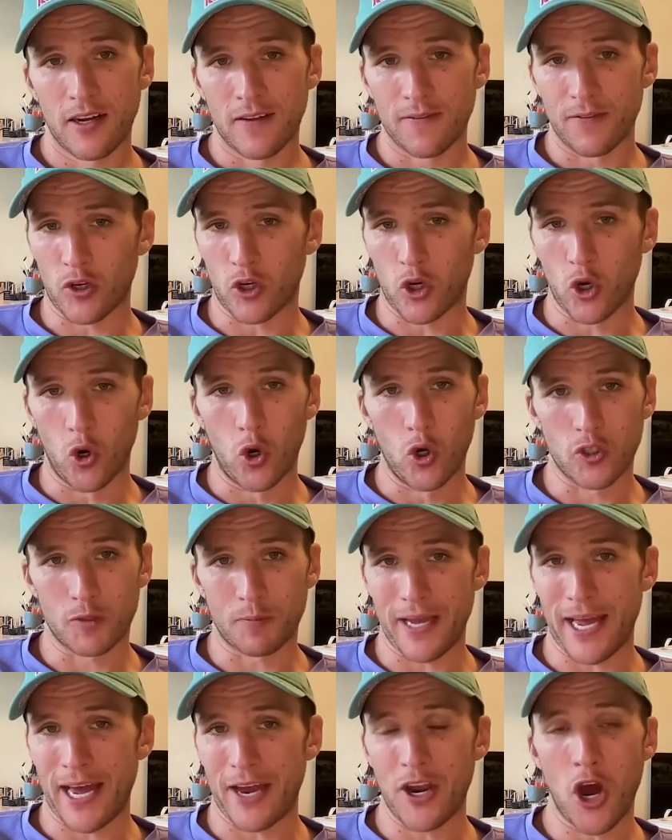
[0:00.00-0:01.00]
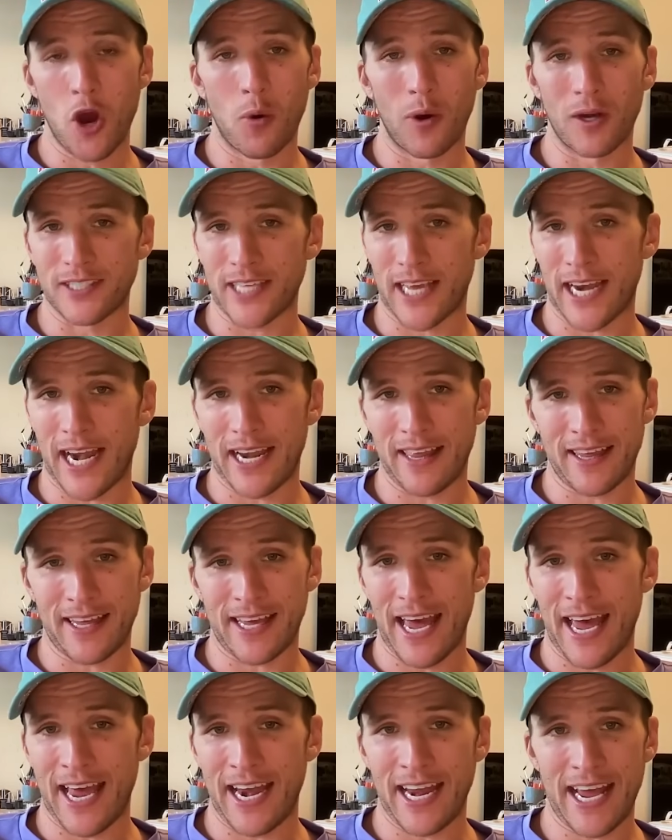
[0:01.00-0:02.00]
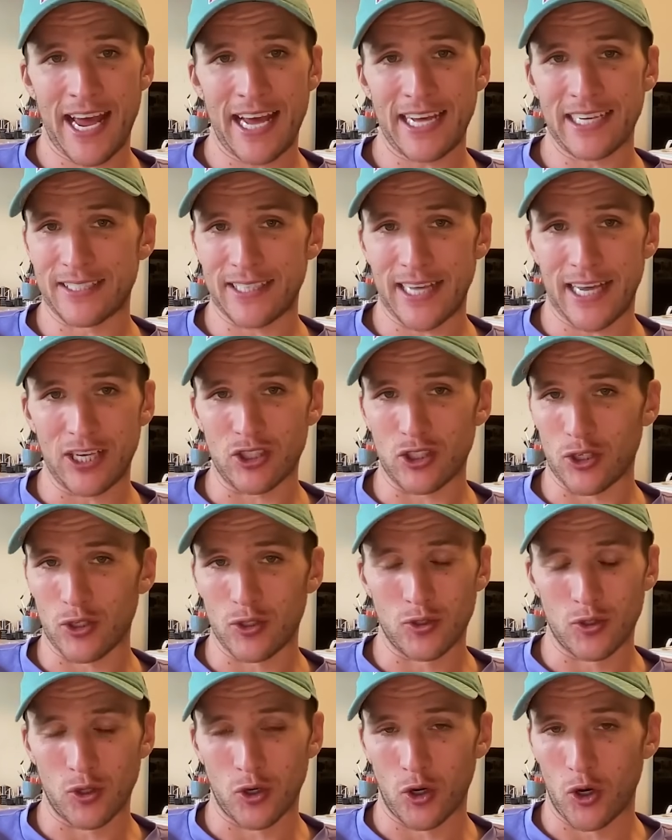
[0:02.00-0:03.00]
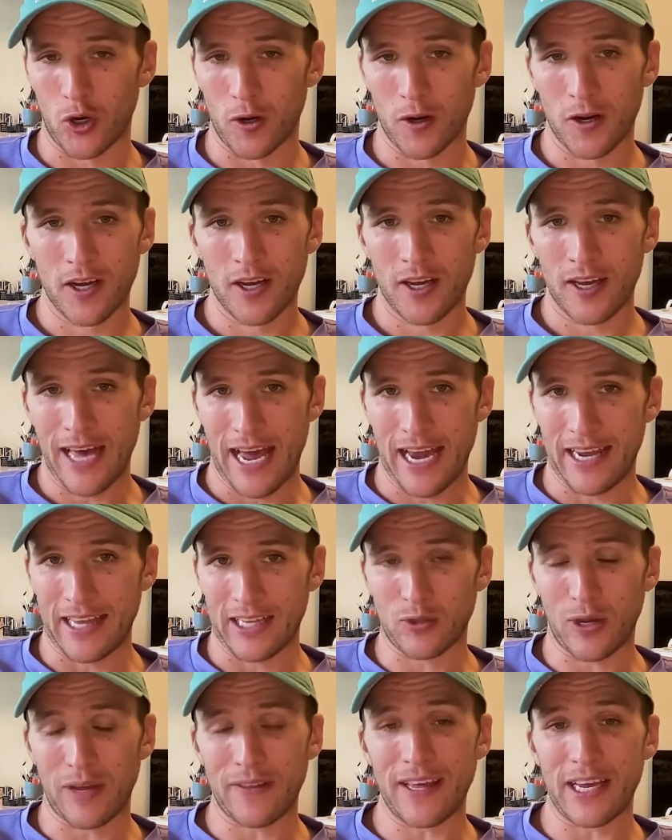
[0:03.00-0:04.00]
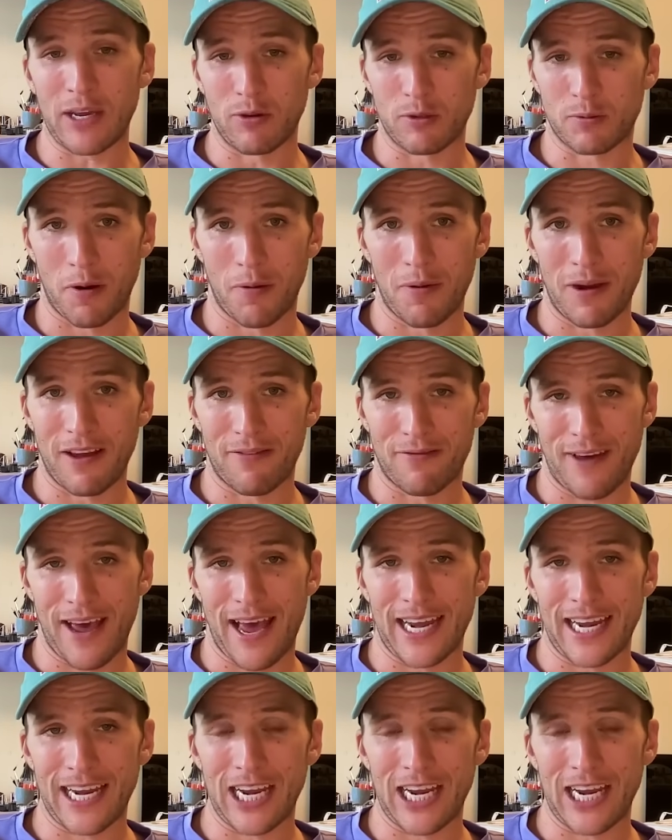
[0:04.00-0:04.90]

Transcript: the course. But yeah, no one said anything at any aid stations or anything. So I think it was probably a fairly